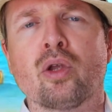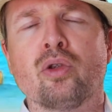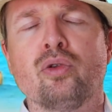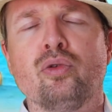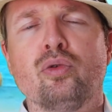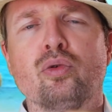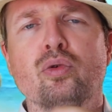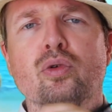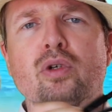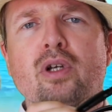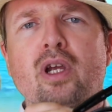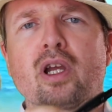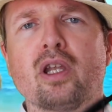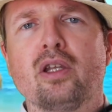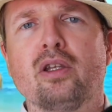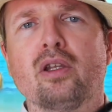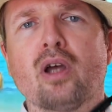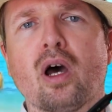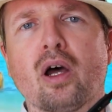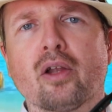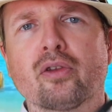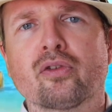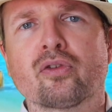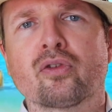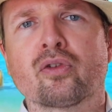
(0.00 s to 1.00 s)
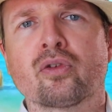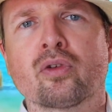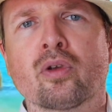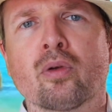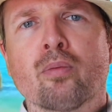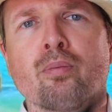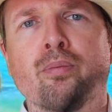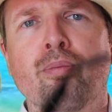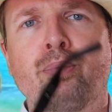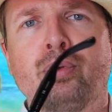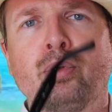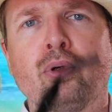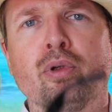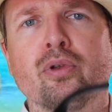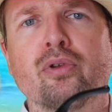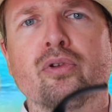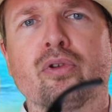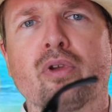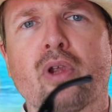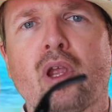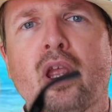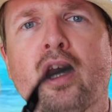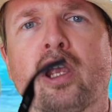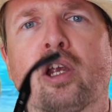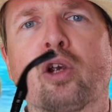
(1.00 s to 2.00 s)
you cannot
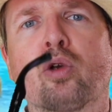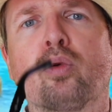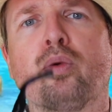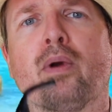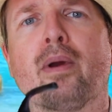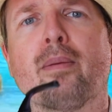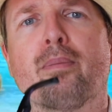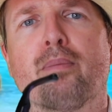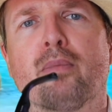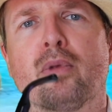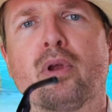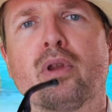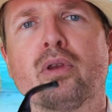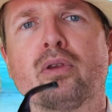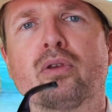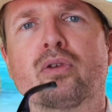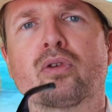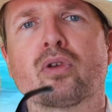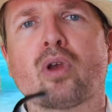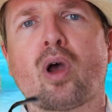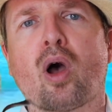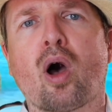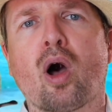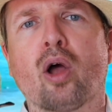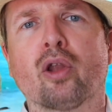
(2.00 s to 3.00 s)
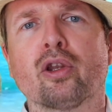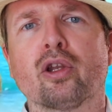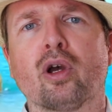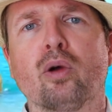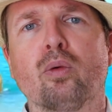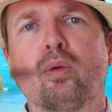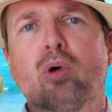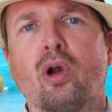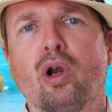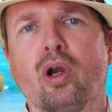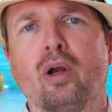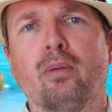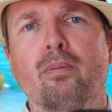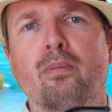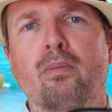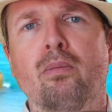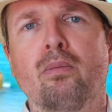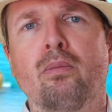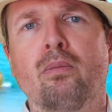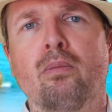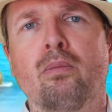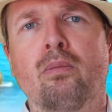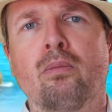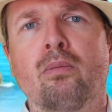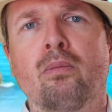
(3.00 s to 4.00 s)
put equipment on a worm.
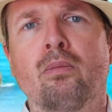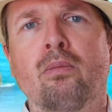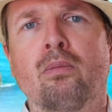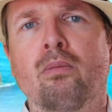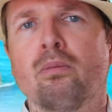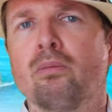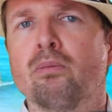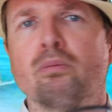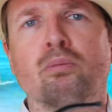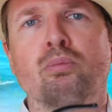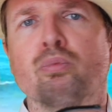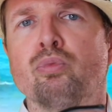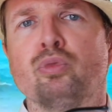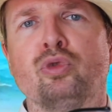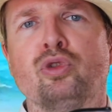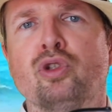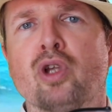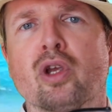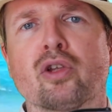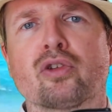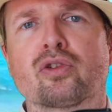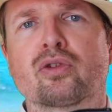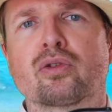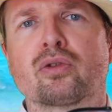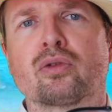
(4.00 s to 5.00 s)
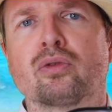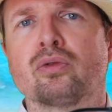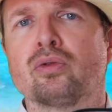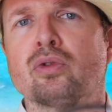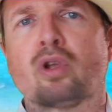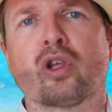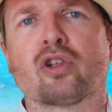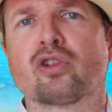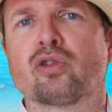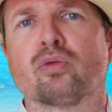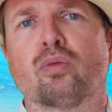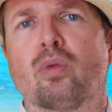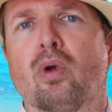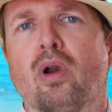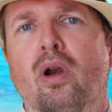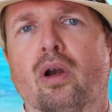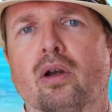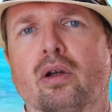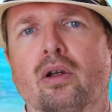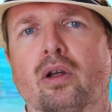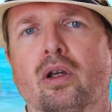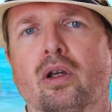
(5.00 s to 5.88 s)
Just doesn't work.